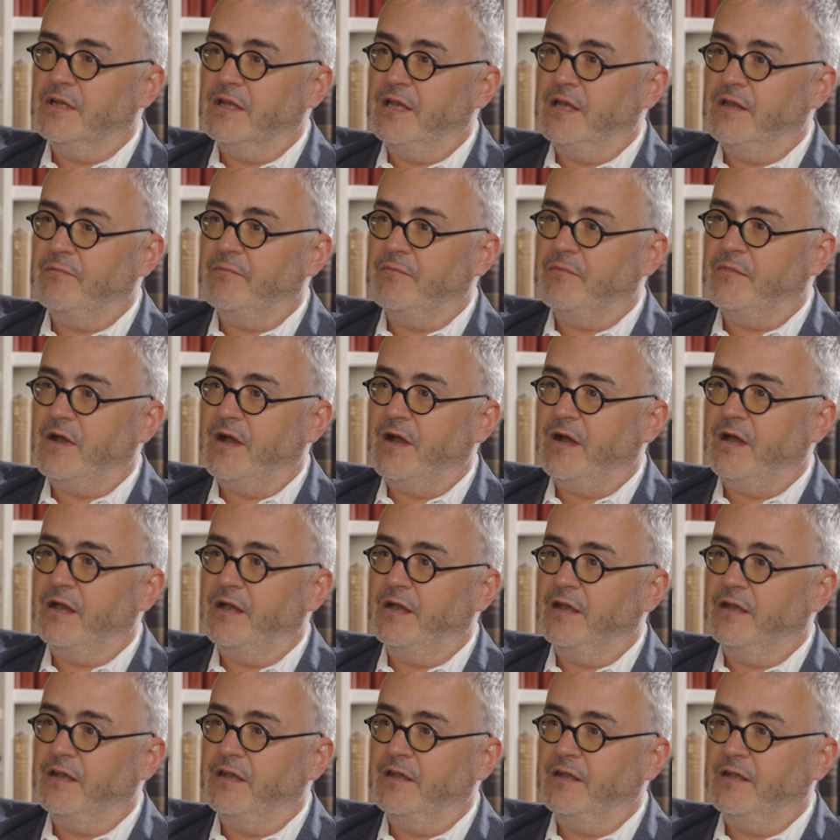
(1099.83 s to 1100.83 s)
Am
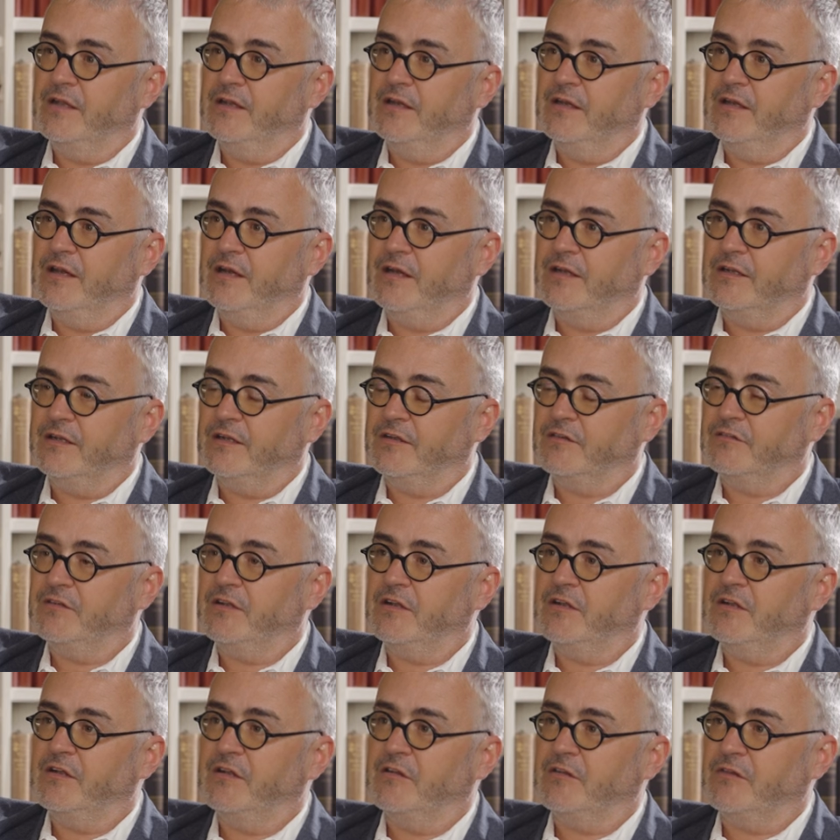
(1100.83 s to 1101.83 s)
I
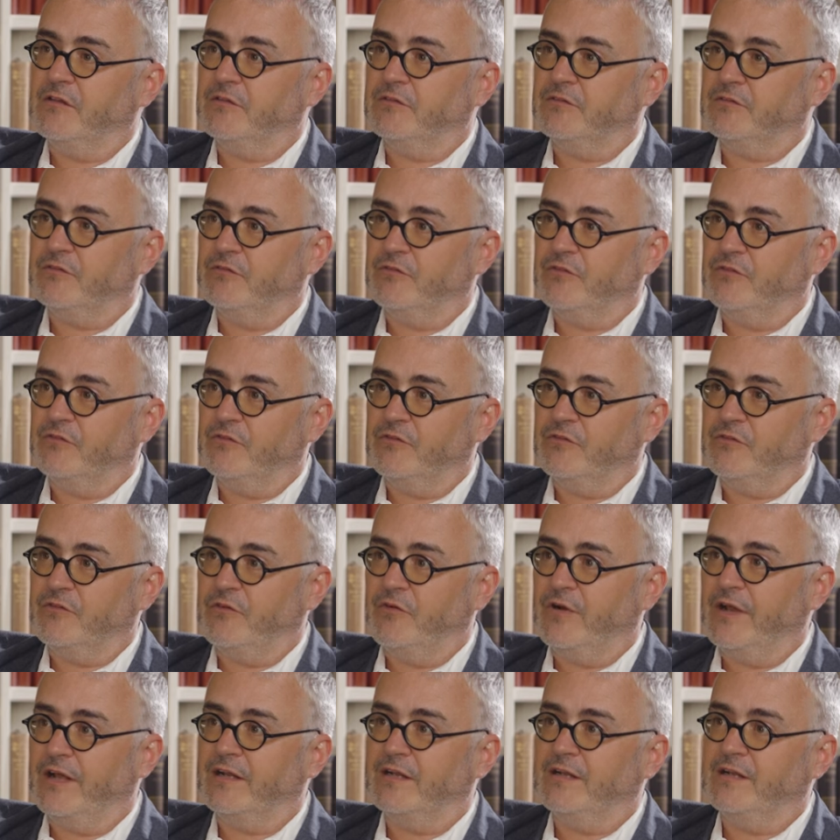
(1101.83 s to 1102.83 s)
understanding this
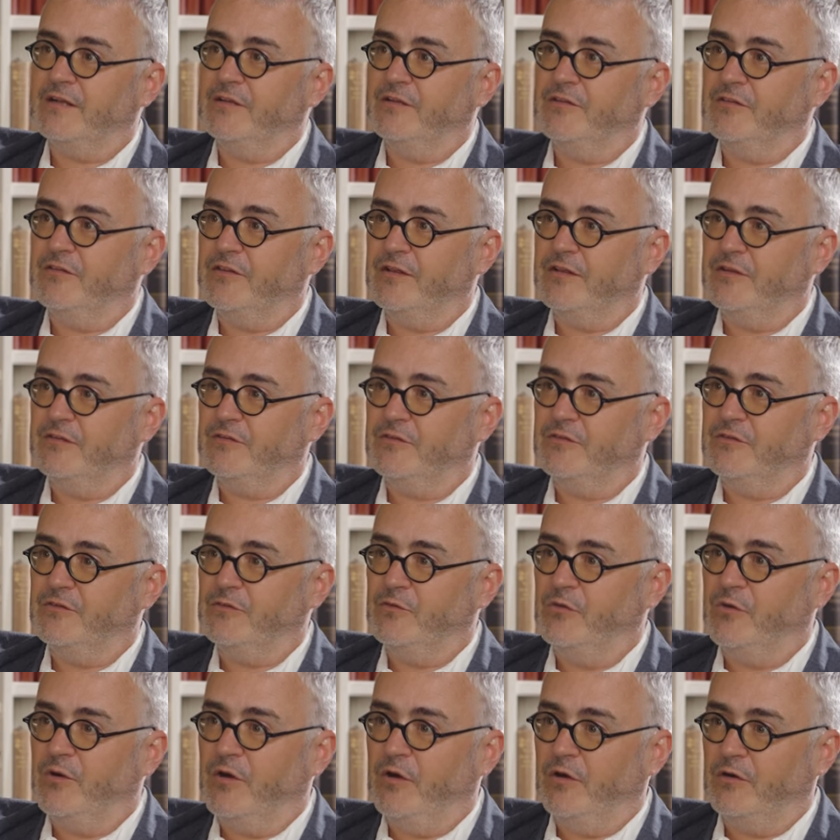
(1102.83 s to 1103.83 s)
correctly that
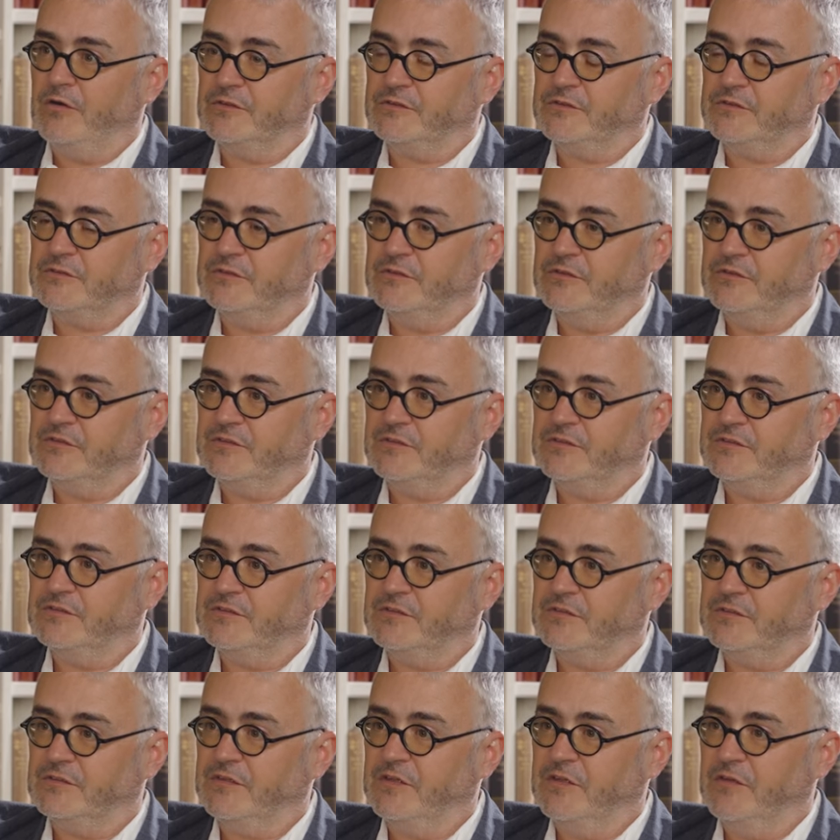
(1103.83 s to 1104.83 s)
you are also
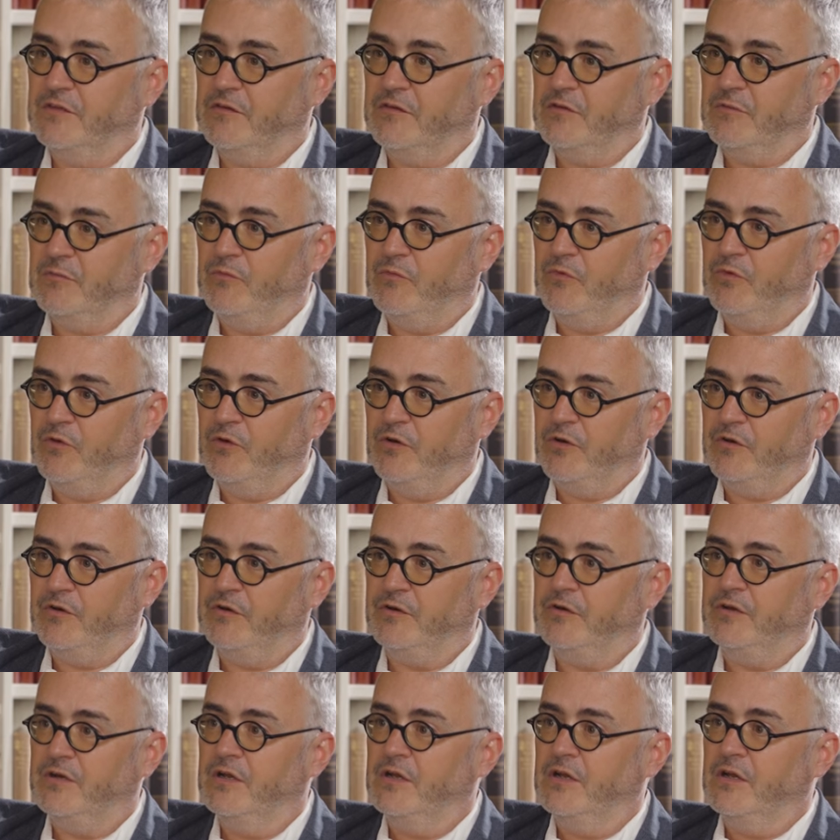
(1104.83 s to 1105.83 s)
interested in the
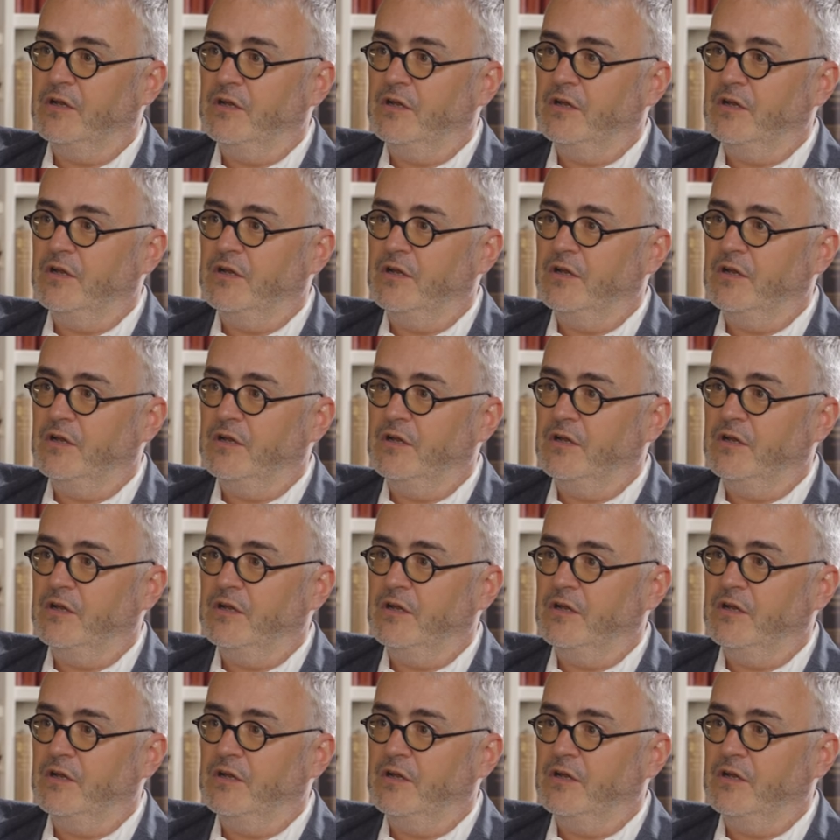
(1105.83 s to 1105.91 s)
more